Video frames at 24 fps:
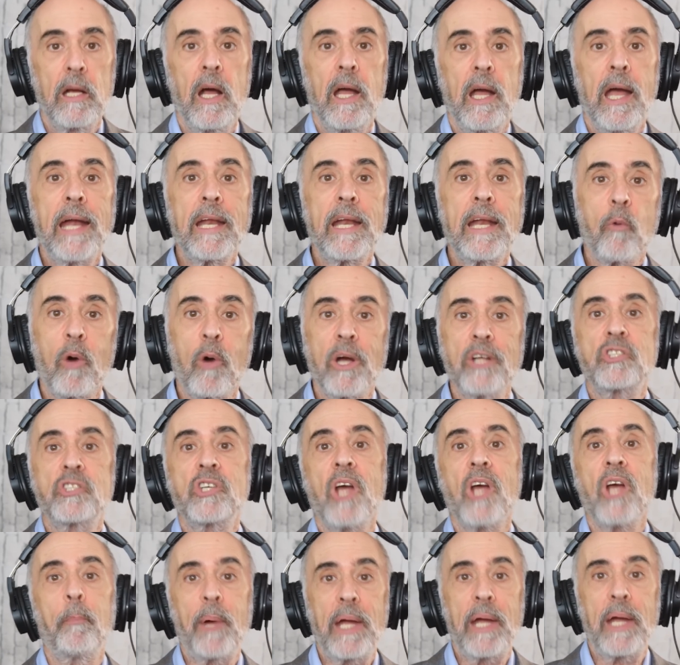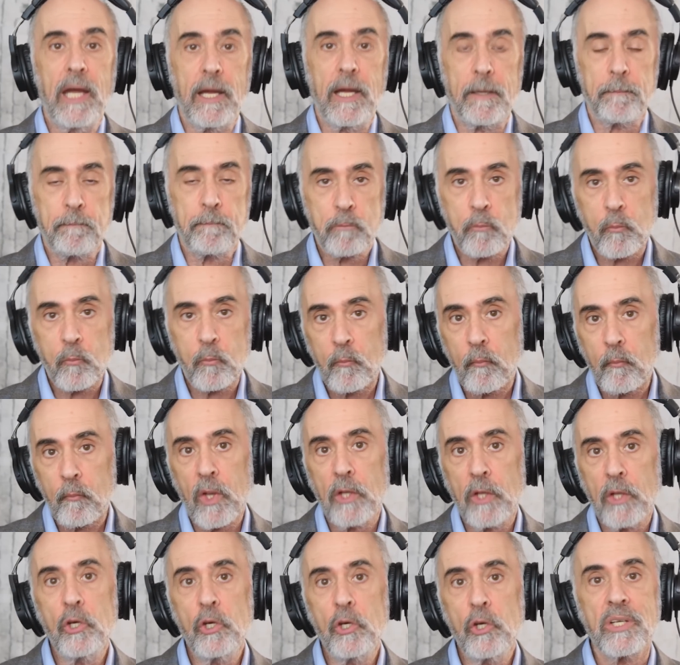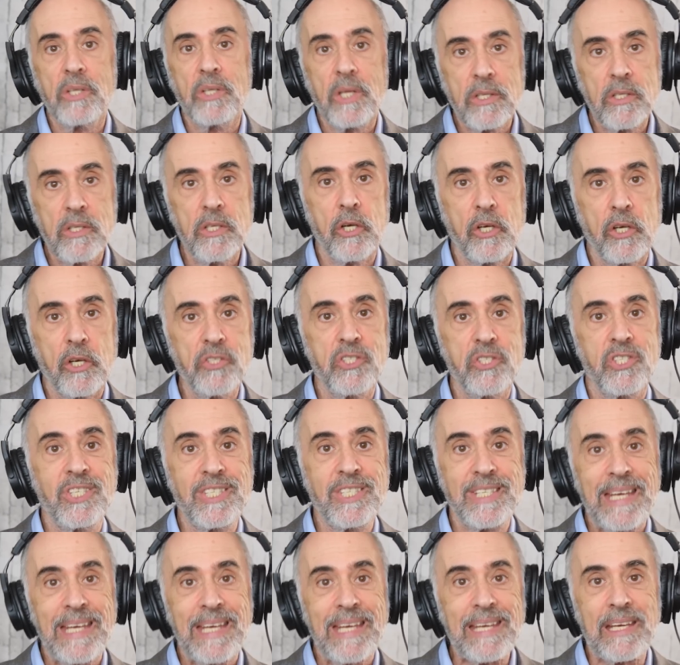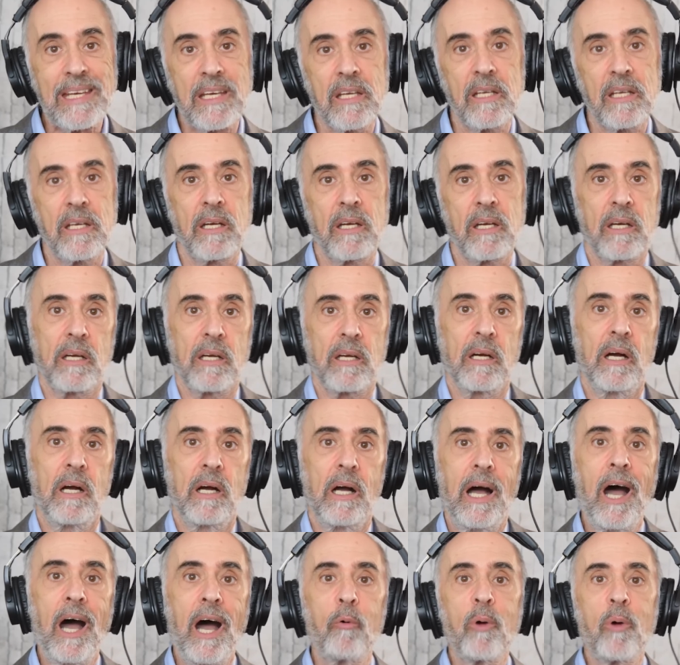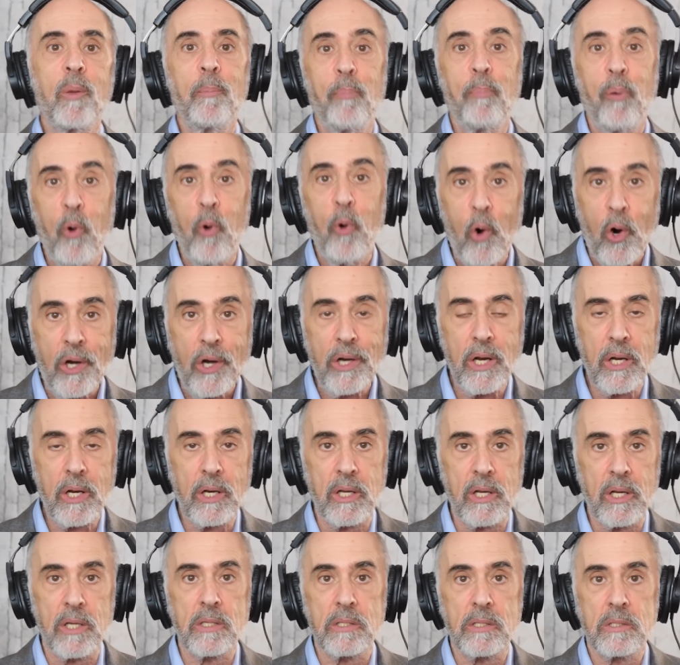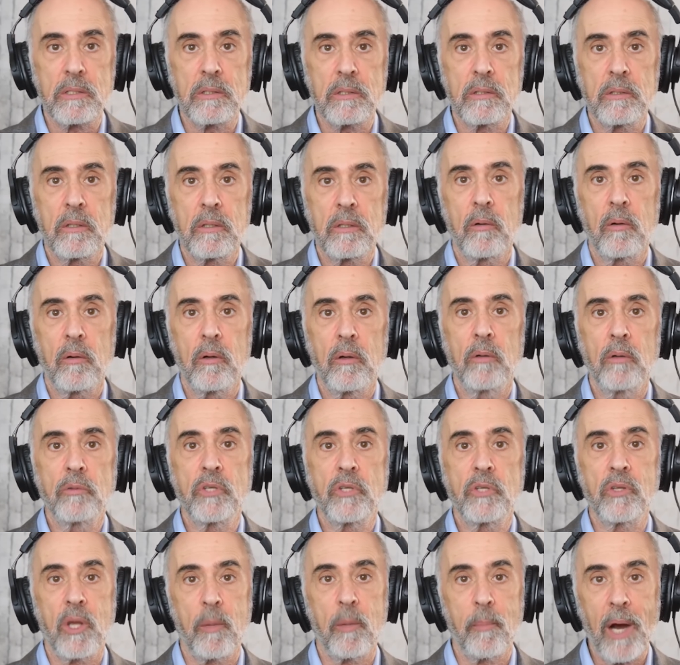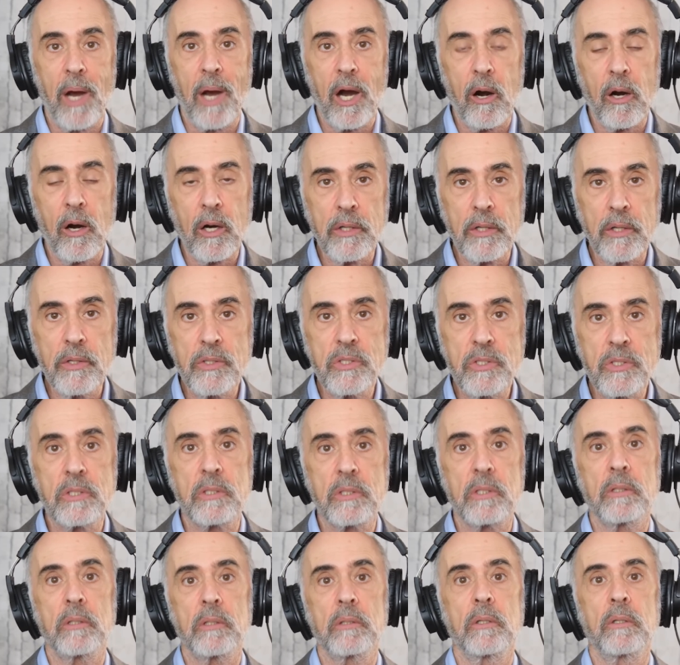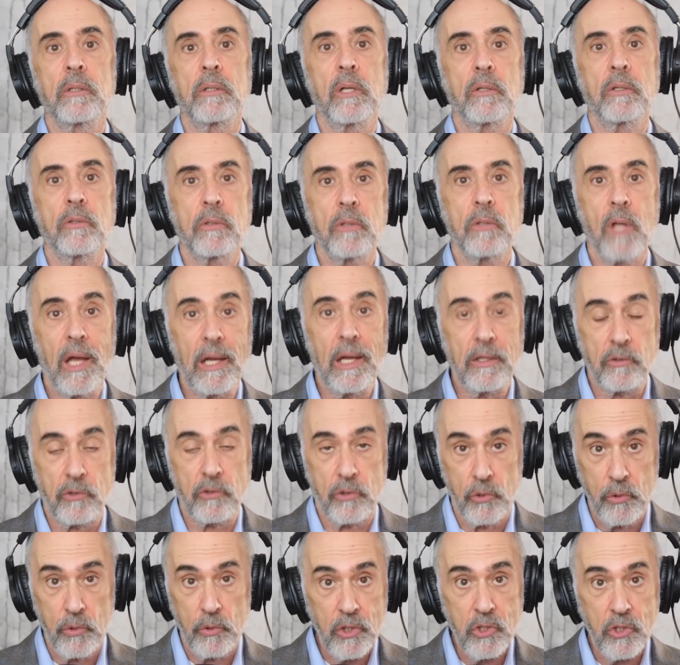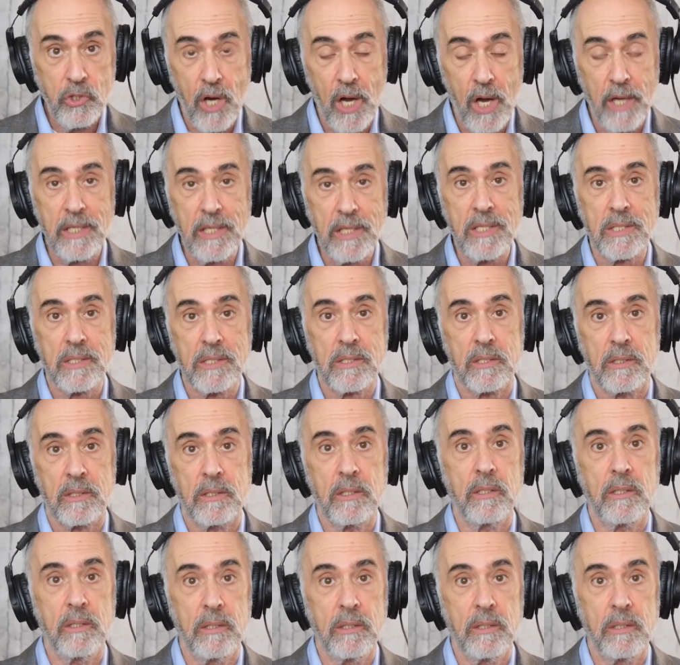Anyway, jump ahead. You can see how important it is to the Americans, to the Chinese,